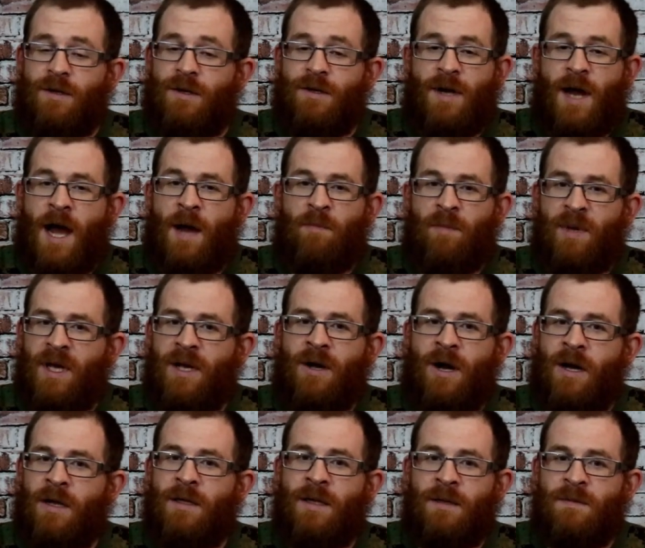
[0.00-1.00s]
not big
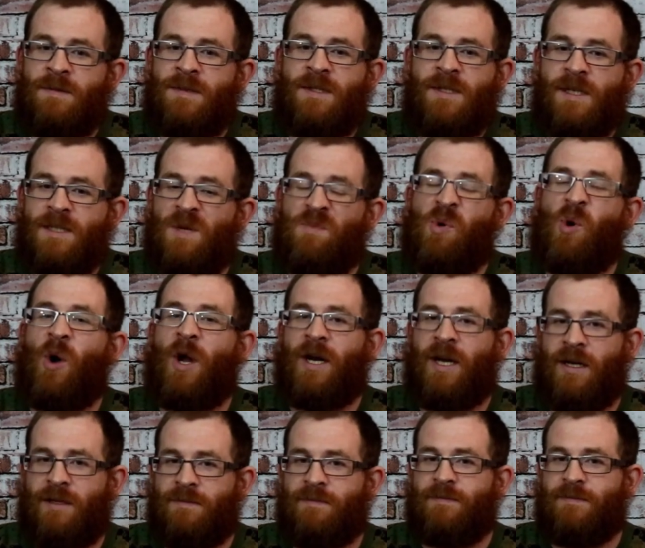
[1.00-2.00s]
on
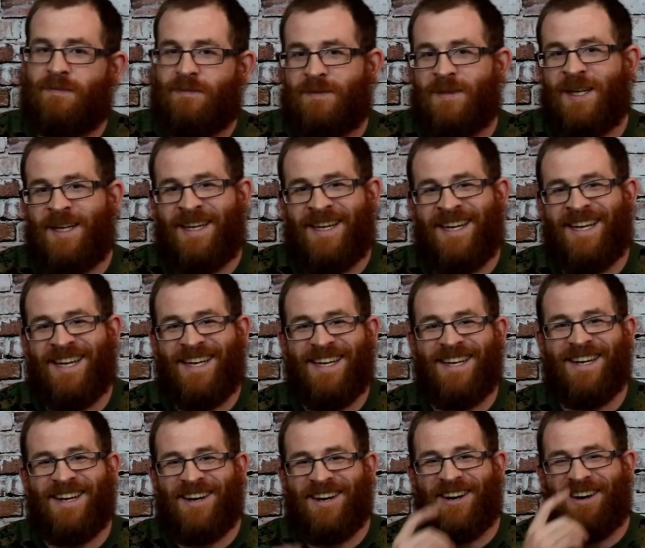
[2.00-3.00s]
disappointing.
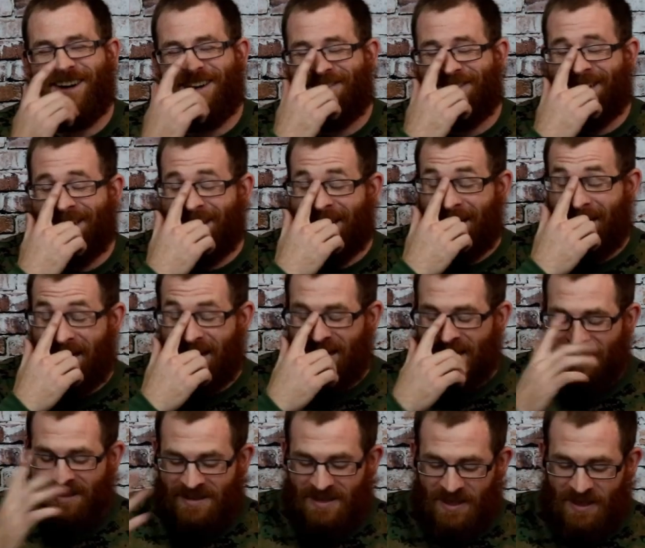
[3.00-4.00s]
You know what I mean?
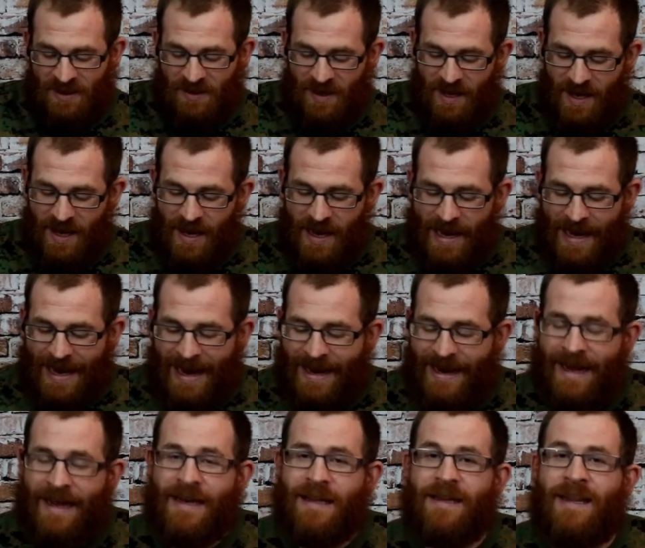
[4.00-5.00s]
So
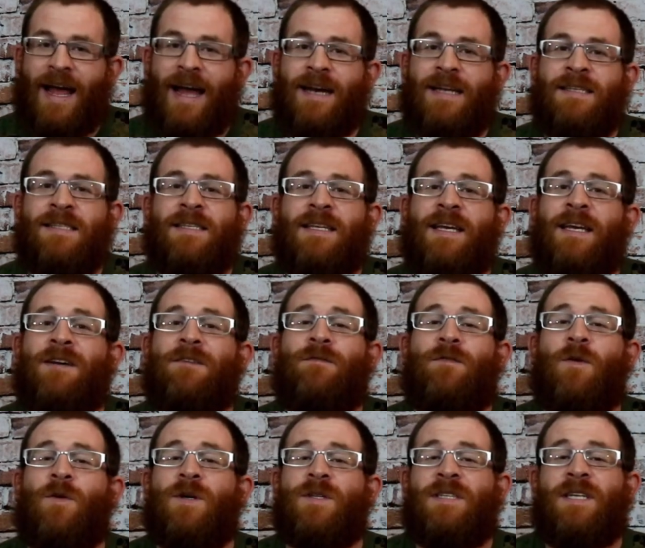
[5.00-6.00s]
again, that is it
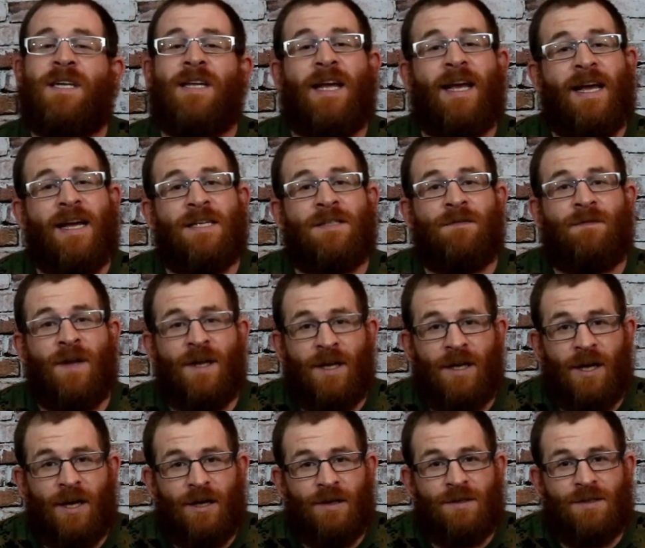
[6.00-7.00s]
for today's
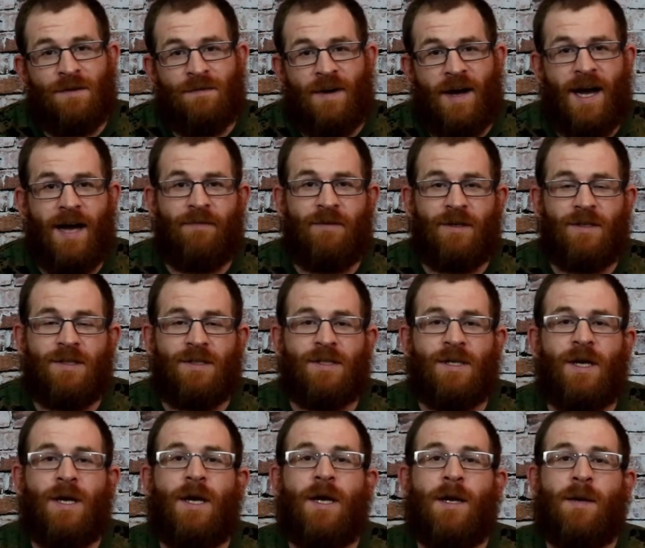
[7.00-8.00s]
video, survivors.
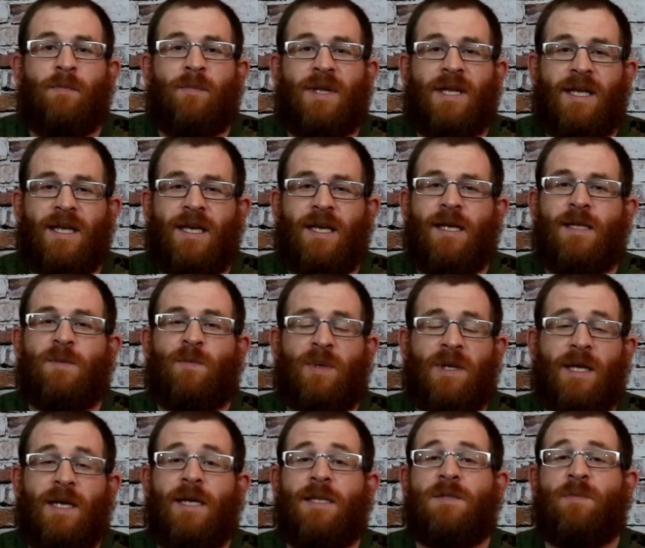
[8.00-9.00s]
Please,
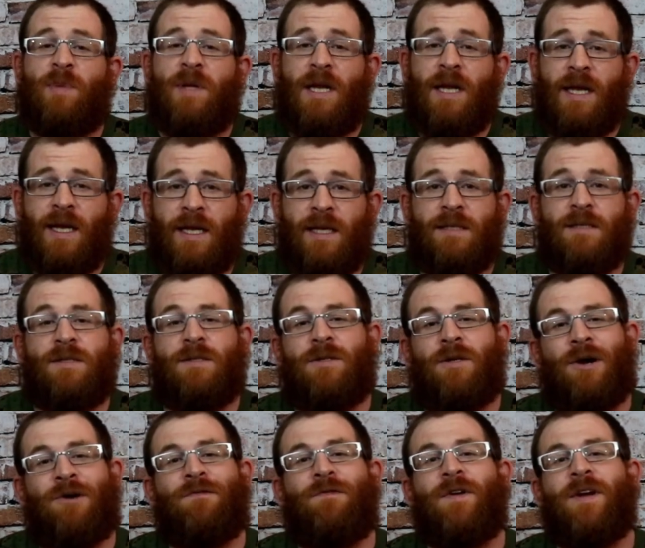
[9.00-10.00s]
please, please
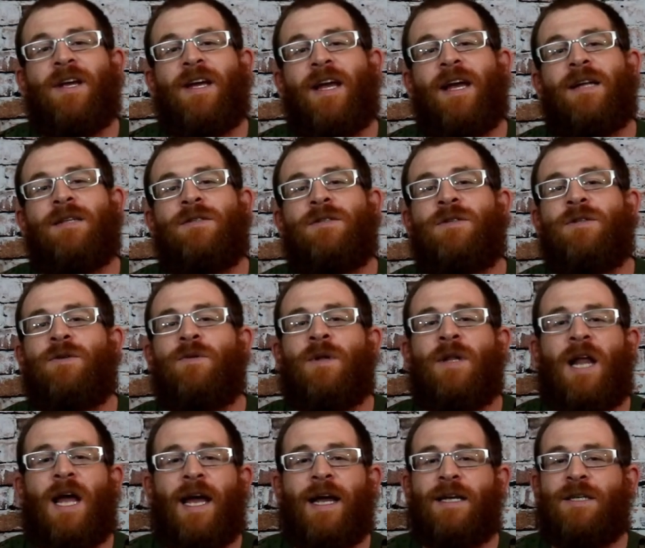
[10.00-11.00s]
don't forget to
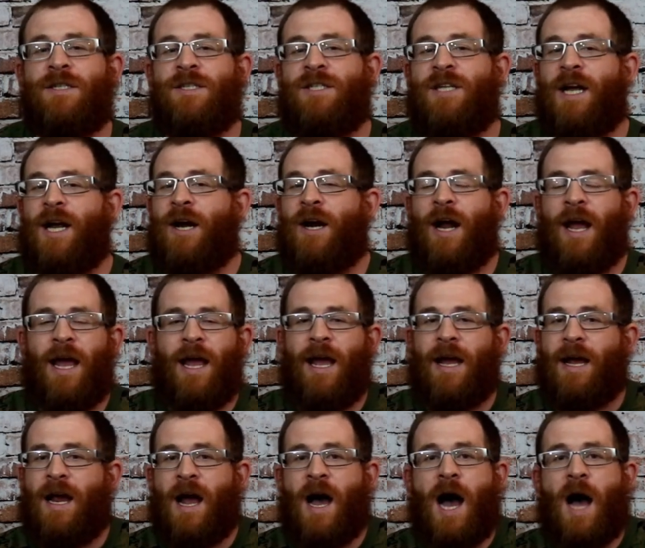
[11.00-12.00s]
like, share,
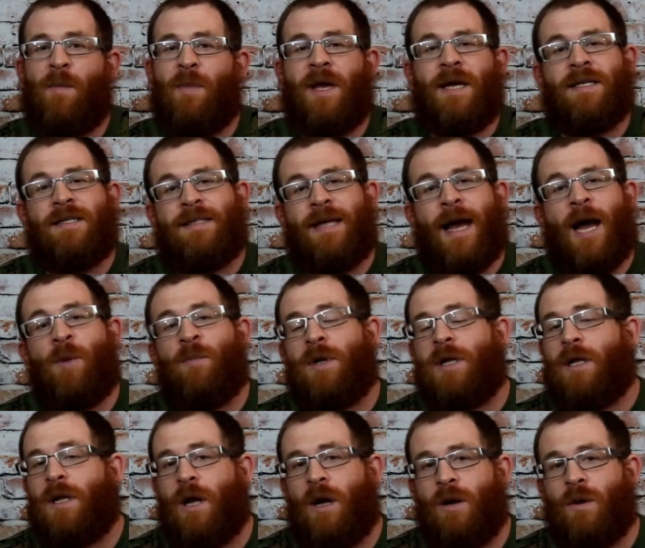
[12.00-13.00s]
and comment down
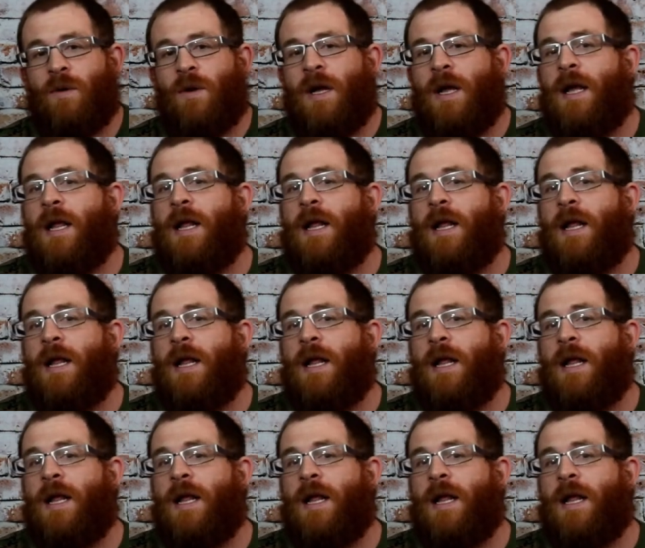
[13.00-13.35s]
below.